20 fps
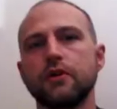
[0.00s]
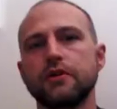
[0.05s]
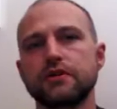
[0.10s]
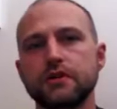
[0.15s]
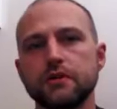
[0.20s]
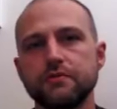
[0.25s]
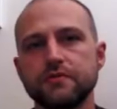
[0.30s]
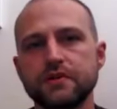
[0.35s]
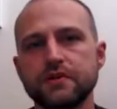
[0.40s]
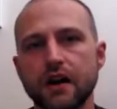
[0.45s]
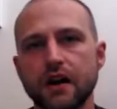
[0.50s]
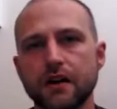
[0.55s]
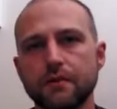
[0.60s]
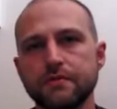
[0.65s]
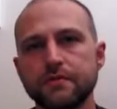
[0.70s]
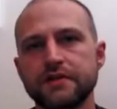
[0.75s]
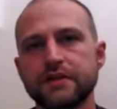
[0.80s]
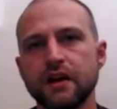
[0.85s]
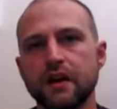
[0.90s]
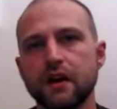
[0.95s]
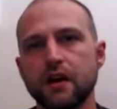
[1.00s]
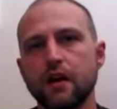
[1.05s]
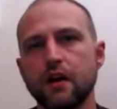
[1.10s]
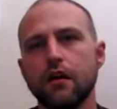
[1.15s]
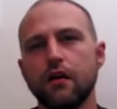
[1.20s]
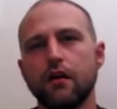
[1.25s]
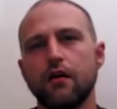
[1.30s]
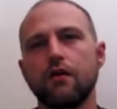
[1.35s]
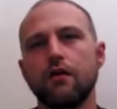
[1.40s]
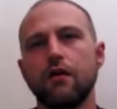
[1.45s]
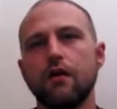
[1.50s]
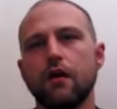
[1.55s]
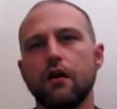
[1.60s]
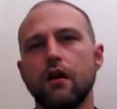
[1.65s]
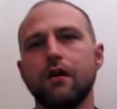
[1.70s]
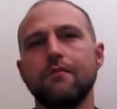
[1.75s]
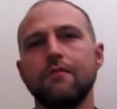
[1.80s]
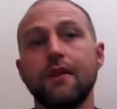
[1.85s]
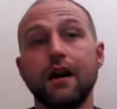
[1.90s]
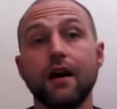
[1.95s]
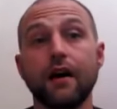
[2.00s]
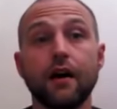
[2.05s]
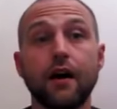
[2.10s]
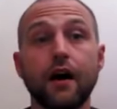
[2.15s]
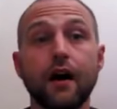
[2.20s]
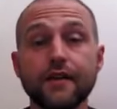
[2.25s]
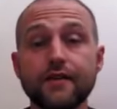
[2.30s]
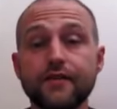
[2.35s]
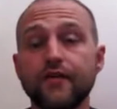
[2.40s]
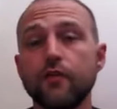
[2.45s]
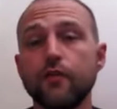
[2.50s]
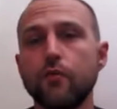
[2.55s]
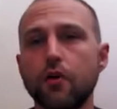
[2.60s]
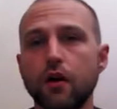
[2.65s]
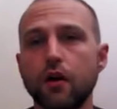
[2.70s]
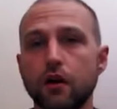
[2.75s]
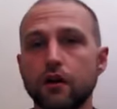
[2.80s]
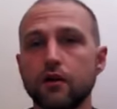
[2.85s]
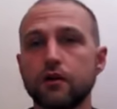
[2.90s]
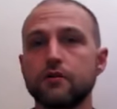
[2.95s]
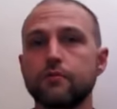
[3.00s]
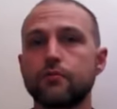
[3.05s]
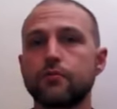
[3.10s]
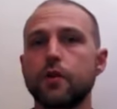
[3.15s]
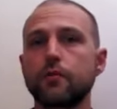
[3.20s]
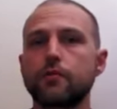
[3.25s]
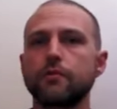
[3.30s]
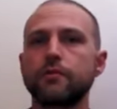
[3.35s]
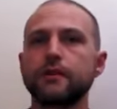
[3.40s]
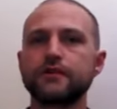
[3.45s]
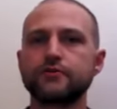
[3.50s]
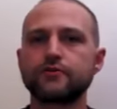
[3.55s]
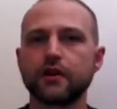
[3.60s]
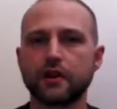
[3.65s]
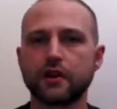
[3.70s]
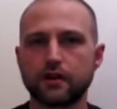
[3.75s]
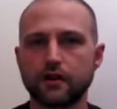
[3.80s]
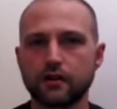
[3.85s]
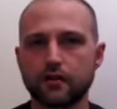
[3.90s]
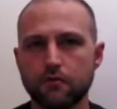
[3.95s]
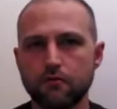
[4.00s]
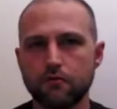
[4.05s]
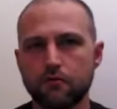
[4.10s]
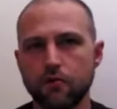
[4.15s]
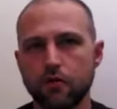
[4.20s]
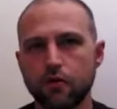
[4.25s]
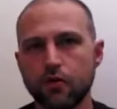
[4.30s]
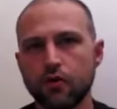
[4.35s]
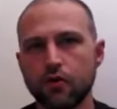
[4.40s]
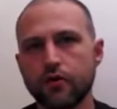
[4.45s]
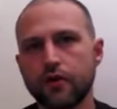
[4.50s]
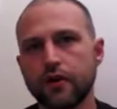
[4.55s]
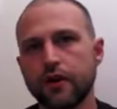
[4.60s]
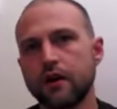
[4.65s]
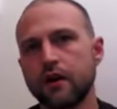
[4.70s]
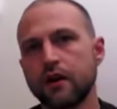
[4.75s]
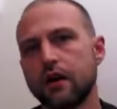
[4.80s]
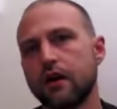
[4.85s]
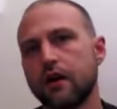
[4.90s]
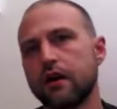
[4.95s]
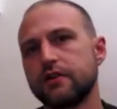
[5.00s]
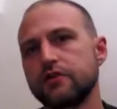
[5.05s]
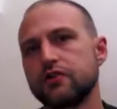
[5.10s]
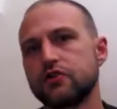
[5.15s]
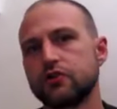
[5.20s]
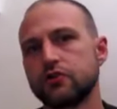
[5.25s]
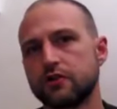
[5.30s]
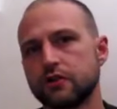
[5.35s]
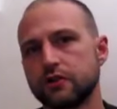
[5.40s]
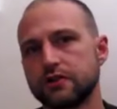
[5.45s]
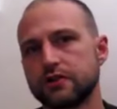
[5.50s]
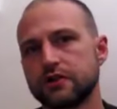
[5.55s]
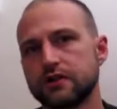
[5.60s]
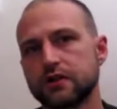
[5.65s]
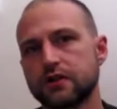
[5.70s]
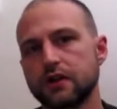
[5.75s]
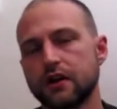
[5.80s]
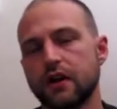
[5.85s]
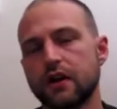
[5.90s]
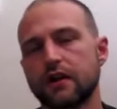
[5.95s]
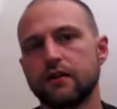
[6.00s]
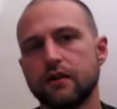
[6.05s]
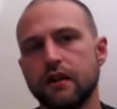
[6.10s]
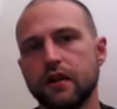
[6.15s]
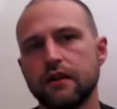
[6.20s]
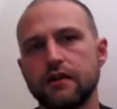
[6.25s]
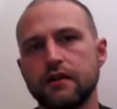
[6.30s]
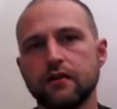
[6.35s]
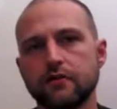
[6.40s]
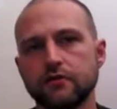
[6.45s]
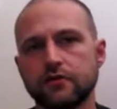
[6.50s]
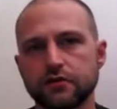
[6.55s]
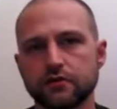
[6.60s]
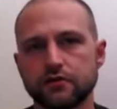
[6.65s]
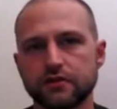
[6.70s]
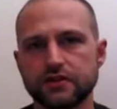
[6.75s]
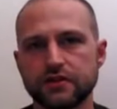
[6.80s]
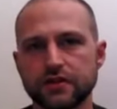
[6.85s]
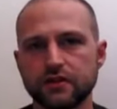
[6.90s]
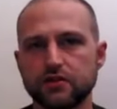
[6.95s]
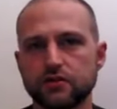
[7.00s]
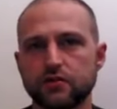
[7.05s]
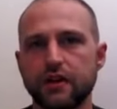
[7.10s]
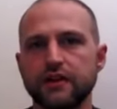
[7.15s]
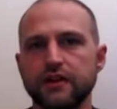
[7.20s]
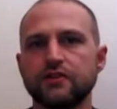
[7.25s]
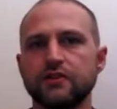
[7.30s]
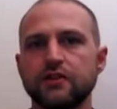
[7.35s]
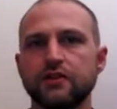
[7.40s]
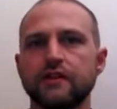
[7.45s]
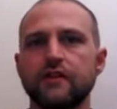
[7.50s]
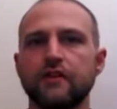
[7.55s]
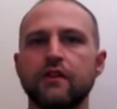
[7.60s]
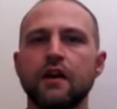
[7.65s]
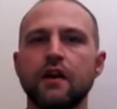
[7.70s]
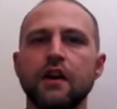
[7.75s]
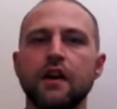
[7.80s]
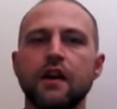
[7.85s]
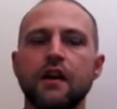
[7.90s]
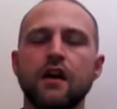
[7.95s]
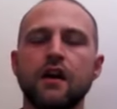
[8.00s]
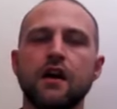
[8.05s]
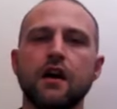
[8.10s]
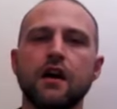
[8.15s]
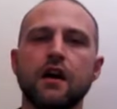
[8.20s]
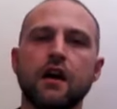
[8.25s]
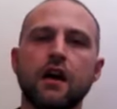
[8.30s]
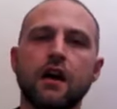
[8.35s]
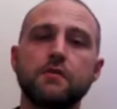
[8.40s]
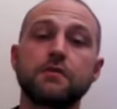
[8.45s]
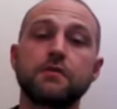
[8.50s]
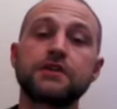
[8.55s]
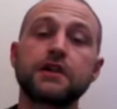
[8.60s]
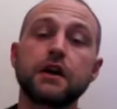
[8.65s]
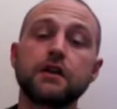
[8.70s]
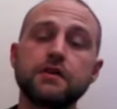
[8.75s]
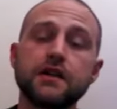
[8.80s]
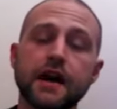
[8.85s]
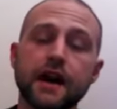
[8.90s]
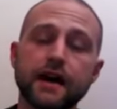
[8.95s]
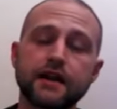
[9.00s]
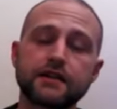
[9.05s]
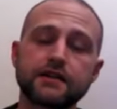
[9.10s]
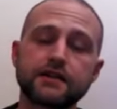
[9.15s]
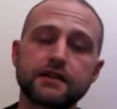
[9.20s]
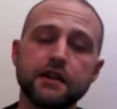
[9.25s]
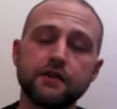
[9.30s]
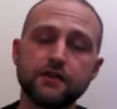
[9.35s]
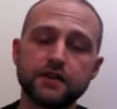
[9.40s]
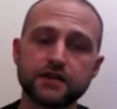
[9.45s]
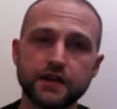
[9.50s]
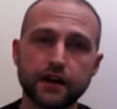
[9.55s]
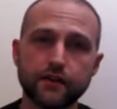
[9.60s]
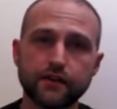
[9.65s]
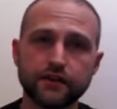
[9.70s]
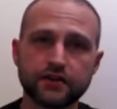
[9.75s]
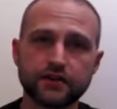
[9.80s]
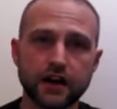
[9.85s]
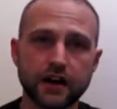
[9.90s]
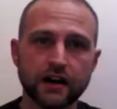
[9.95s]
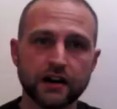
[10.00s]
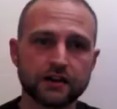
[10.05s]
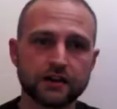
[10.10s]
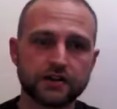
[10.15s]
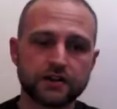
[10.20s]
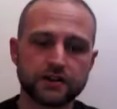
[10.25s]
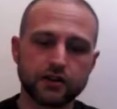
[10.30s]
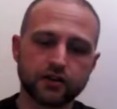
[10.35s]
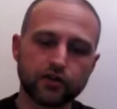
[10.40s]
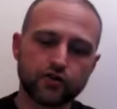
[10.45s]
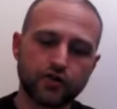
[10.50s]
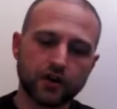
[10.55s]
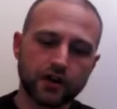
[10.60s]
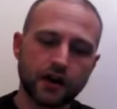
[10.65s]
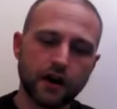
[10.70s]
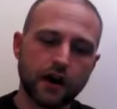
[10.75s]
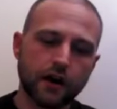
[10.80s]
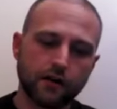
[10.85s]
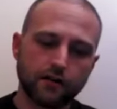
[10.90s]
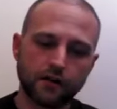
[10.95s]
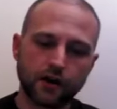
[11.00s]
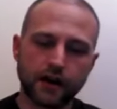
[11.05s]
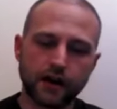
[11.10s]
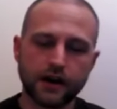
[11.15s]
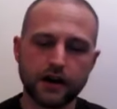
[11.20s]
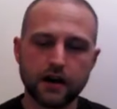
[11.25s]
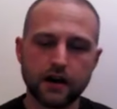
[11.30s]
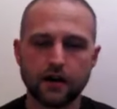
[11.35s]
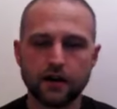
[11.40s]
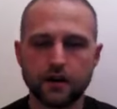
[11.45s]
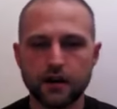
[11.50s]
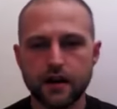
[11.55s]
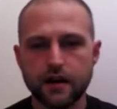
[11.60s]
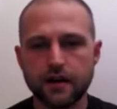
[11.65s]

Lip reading: but sometimes I, for one, probably drink more than I should in those sorts of situations. So yes, give yourself a chance, drink out of a